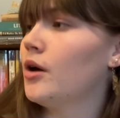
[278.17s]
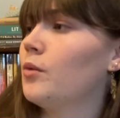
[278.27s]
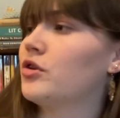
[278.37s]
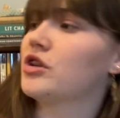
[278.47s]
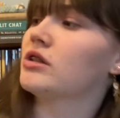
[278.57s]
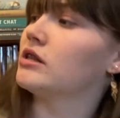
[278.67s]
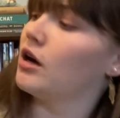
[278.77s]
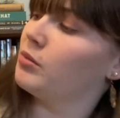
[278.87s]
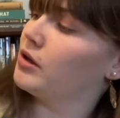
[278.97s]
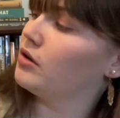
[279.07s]
which is the
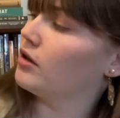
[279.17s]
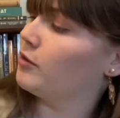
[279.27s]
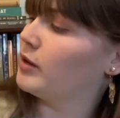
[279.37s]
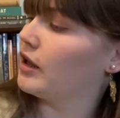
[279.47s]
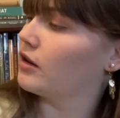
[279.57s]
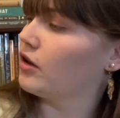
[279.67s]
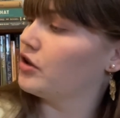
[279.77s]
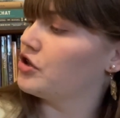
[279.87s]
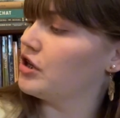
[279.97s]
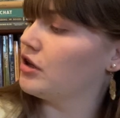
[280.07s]
Tell Me You Love Me
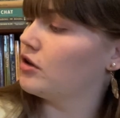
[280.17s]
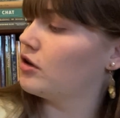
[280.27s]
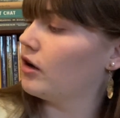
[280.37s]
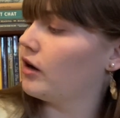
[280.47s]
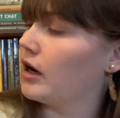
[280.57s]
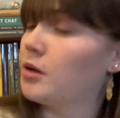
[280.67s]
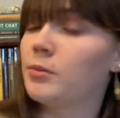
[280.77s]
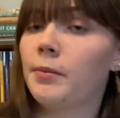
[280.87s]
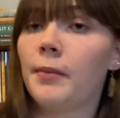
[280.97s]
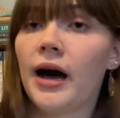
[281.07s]
anthology, curated
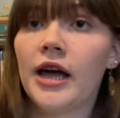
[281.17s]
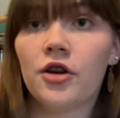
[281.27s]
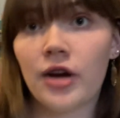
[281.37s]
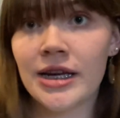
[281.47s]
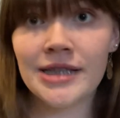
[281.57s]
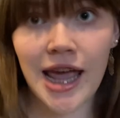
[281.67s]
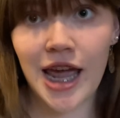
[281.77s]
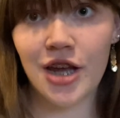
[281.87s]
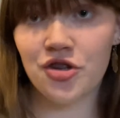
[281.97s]
by Grace A.